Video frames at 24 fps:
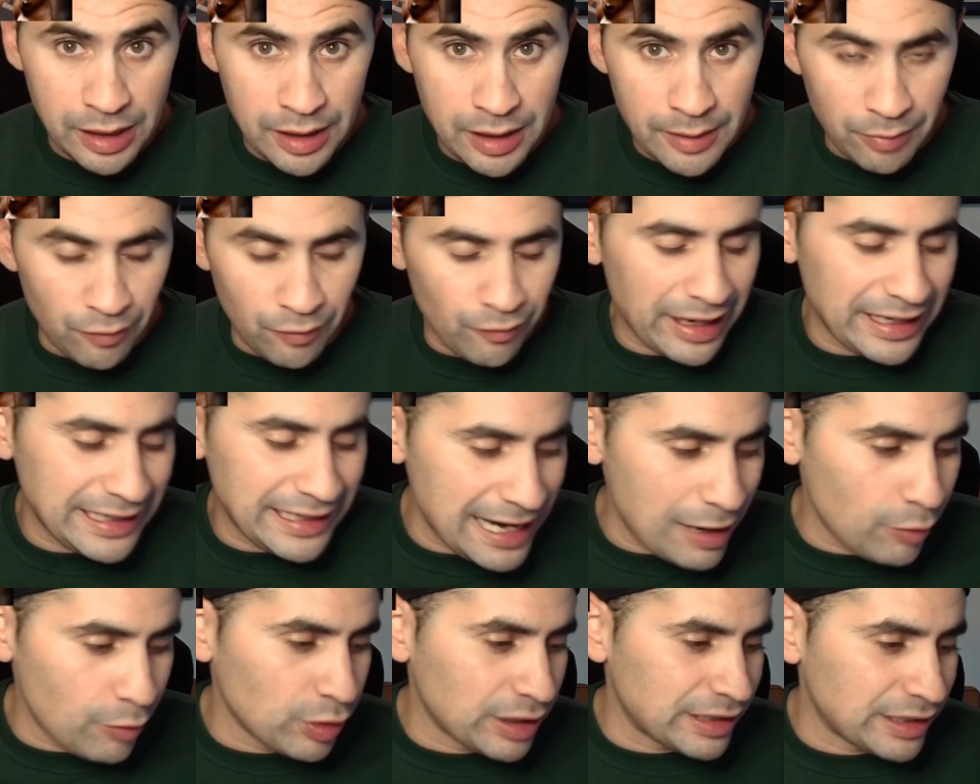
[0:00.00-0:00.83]
But right
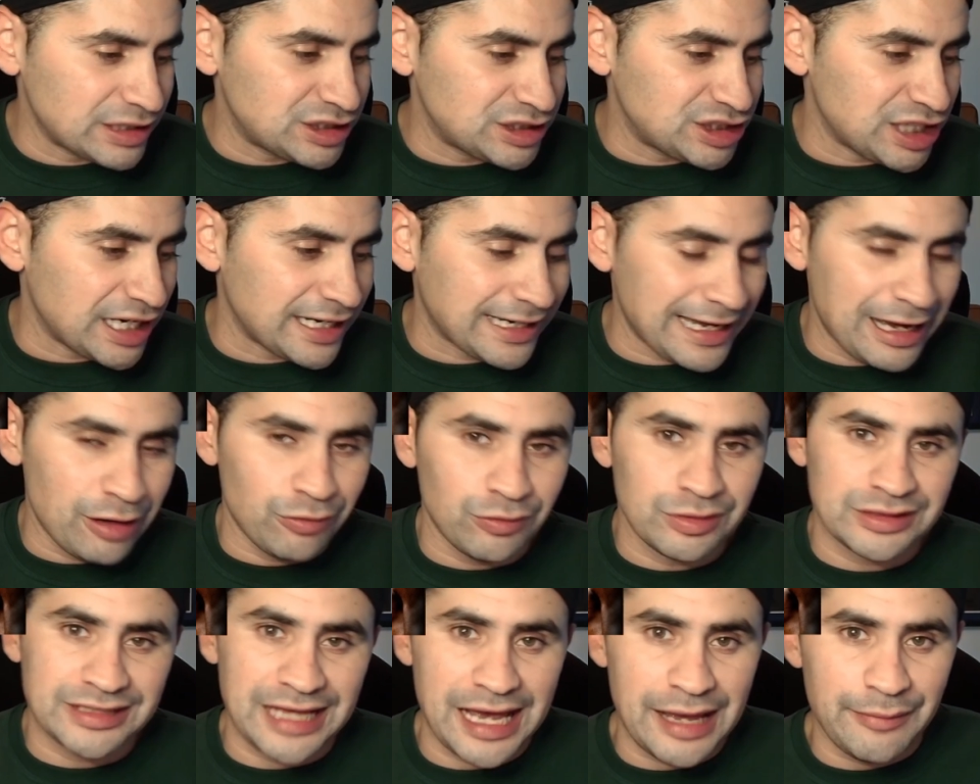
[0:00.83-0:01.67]
now, we're going to check
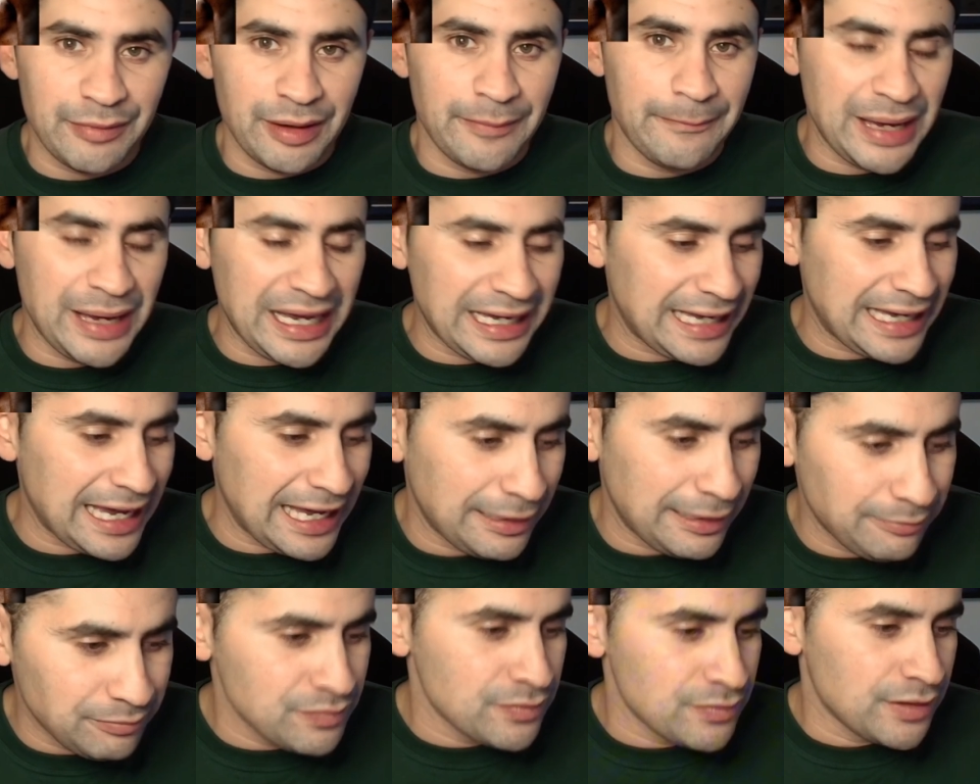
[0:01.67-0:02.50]
out the MMA
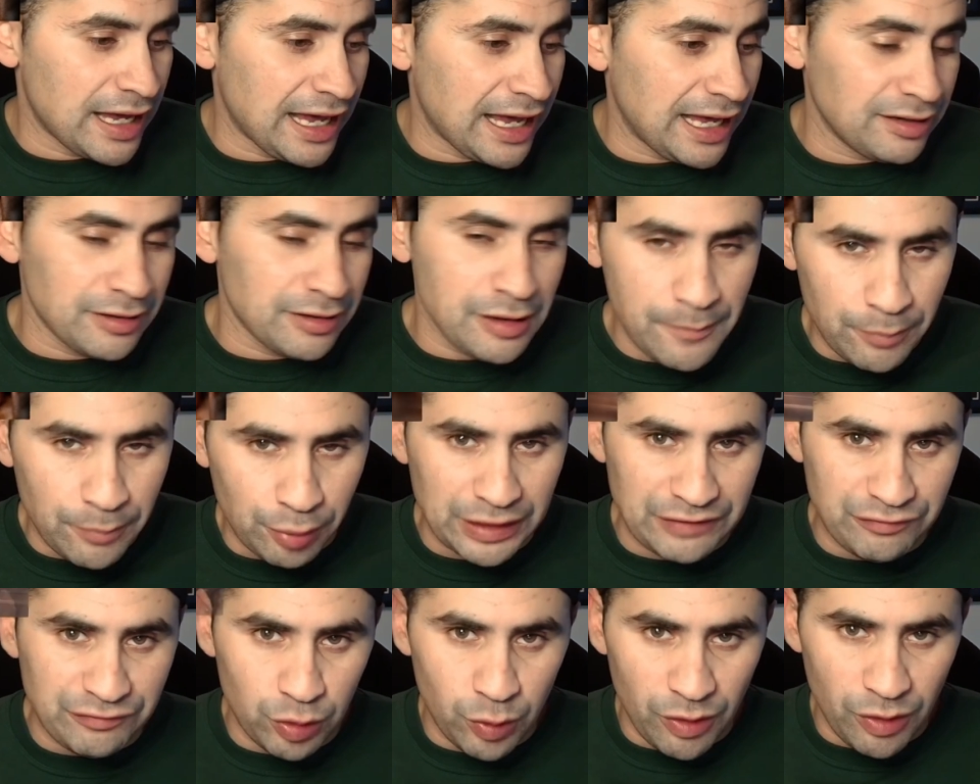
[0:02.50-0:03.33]
game and
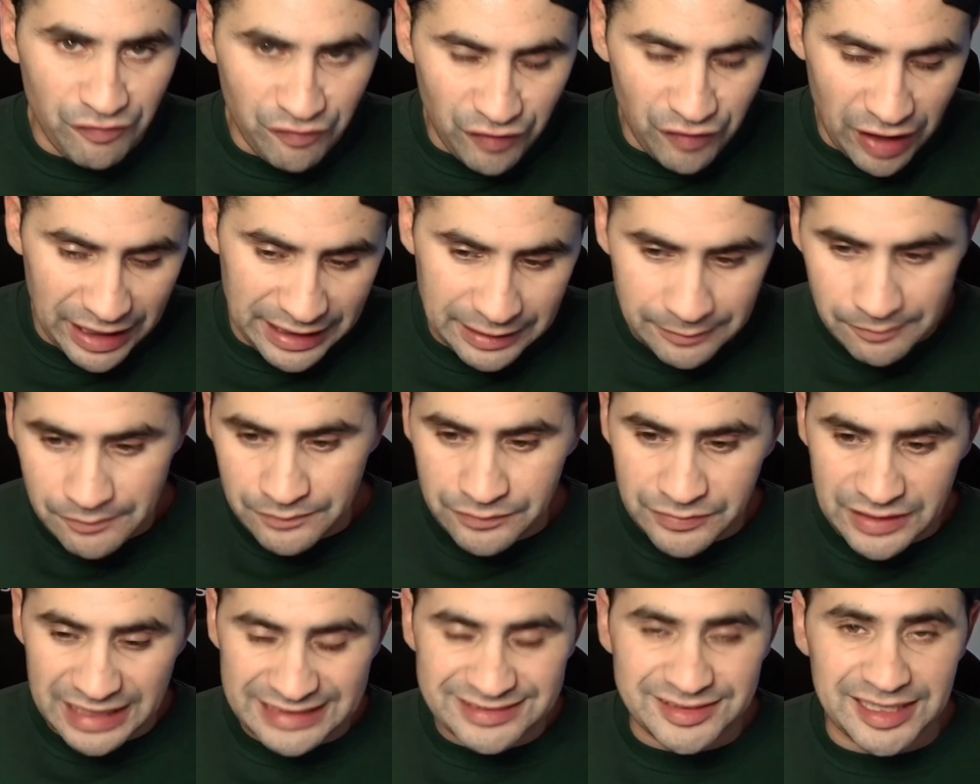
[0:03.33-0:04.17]
preview a
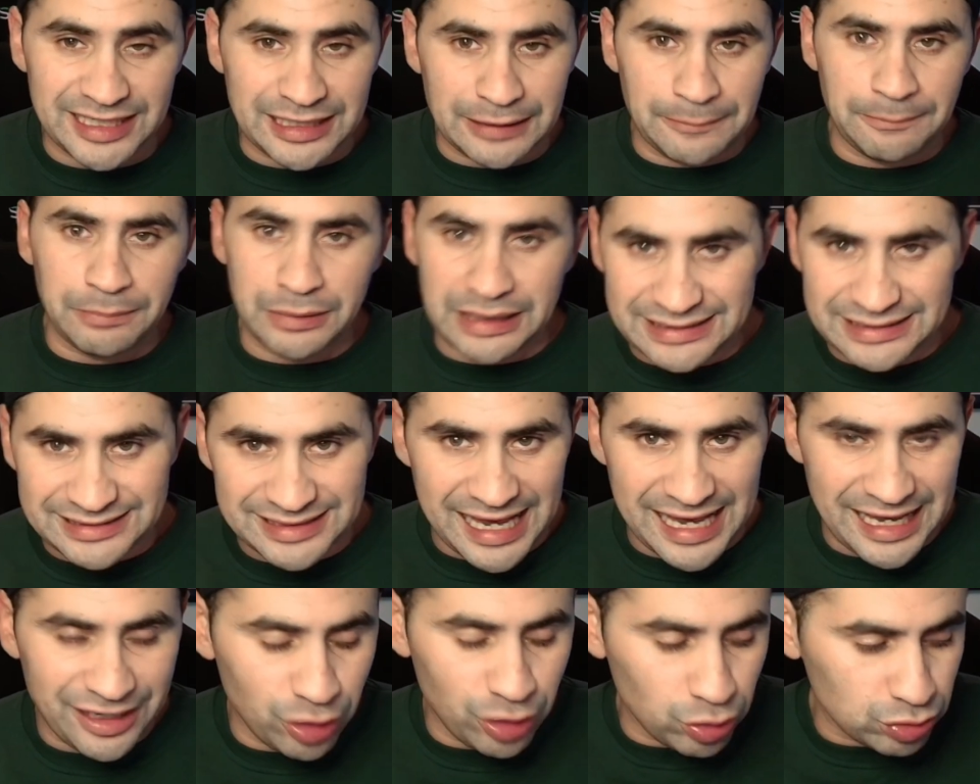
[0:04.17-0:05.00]
fight that's taking place
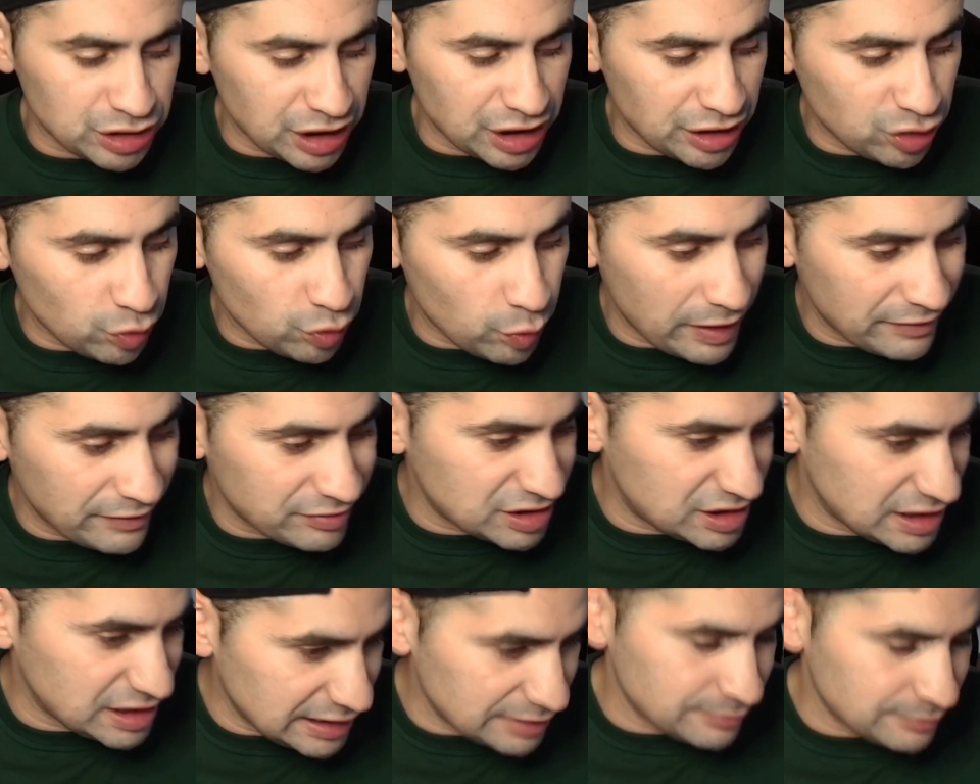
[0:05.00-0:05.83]
at Noche
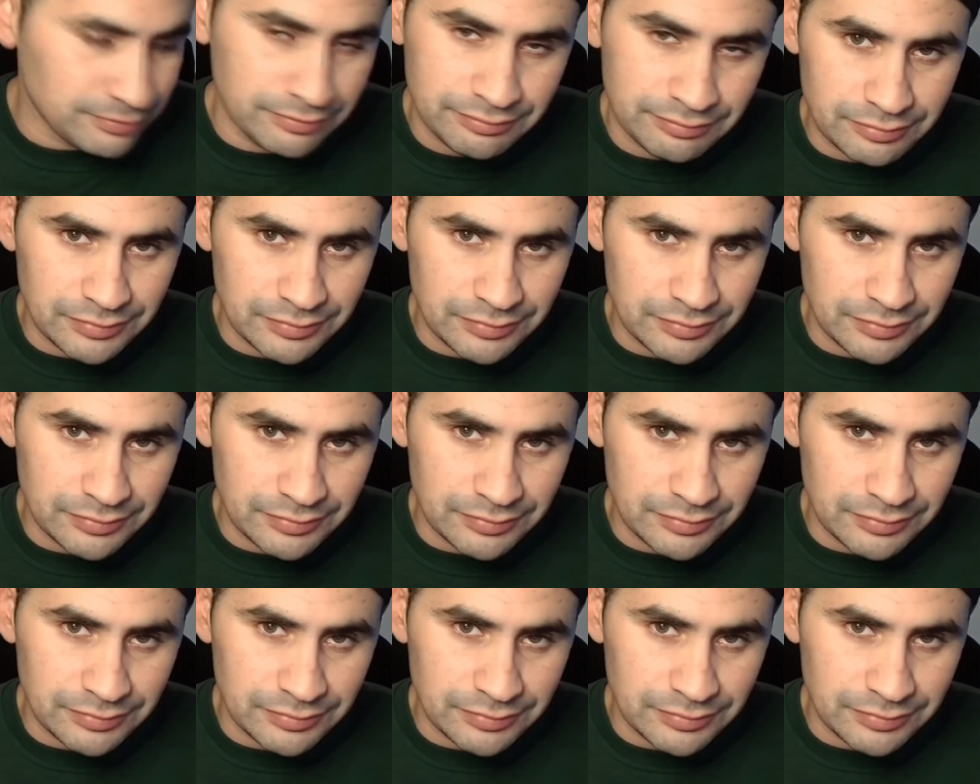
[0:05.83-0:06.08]
UFC.